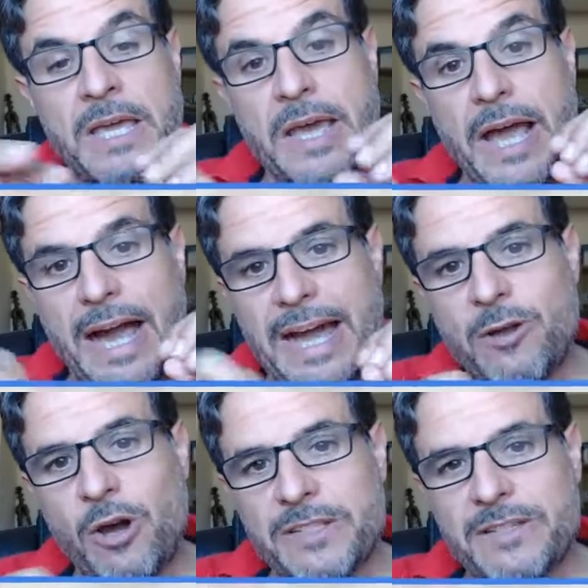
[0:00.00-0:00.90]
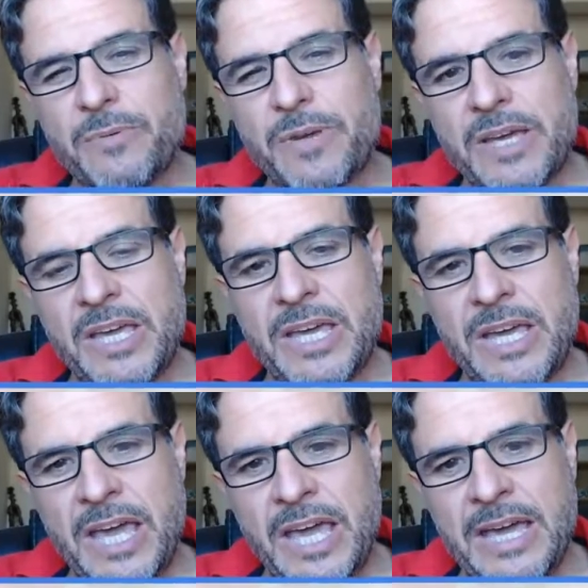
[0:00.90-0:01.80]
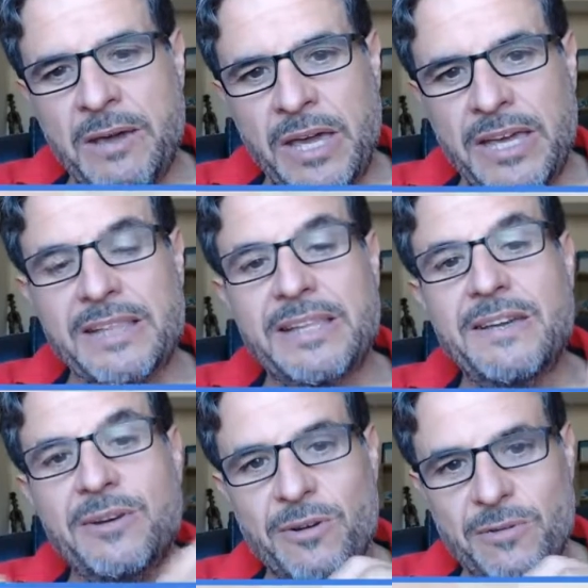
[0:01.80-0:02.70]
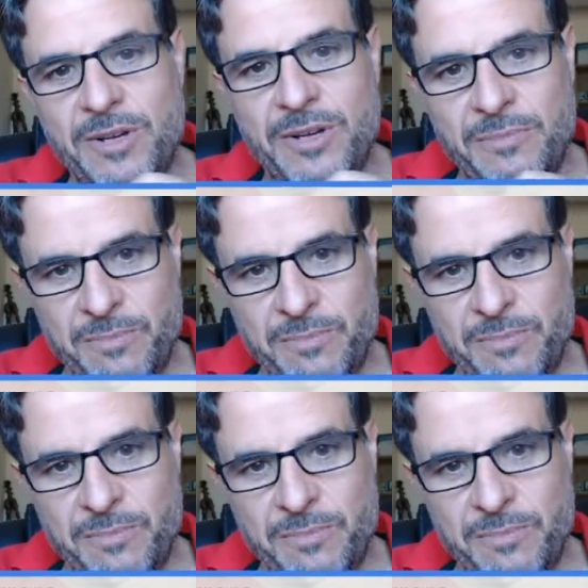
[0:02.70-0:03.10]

I got a clear